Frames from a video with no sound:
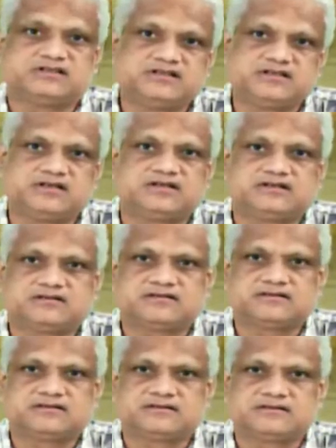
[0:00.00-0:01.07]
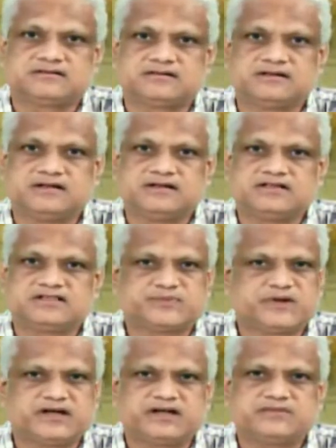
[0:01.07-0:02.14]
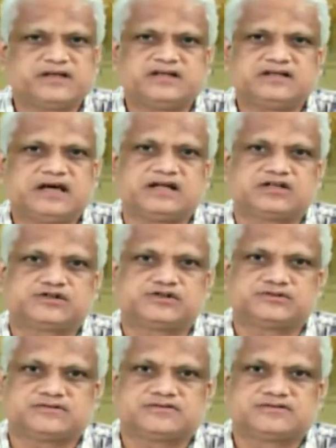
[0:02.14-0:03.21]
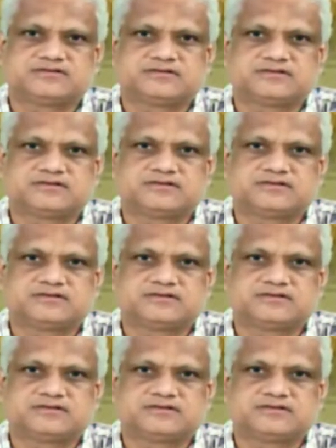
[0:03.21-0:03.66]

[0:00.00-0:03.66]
in India, spread in many directions